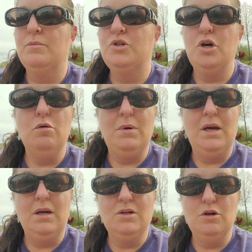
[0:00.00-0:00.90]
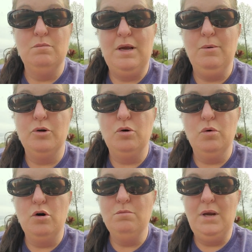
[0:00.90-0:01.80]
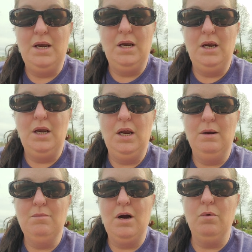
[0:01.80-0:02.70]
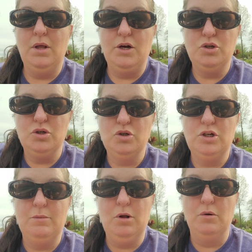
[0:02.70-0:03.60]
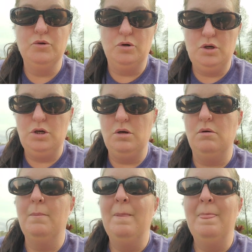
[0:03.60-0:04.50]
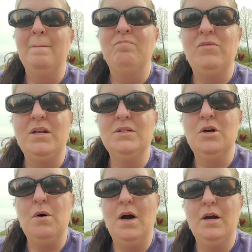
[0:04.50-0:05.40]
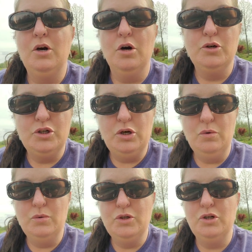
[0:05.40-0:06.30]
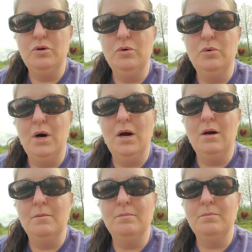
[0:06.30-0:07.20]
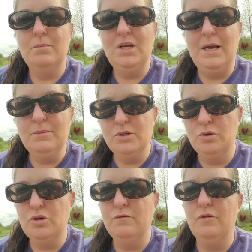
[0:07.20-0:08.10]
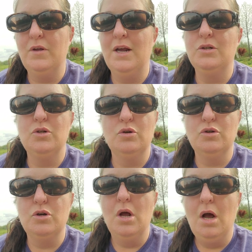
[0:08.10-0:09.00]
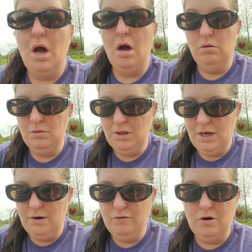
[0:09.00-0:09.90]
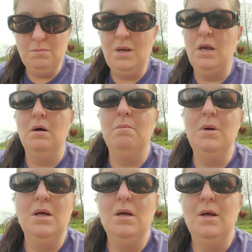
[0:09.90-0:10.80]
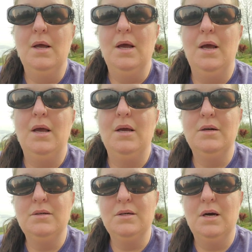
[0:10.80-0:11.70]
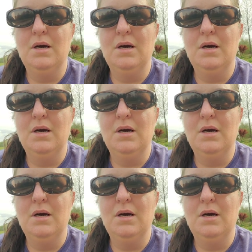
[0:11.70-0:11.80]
show me to be able to grow me in my relationship closer to you? And so I encourage you to keep searching for the answers only from Him, and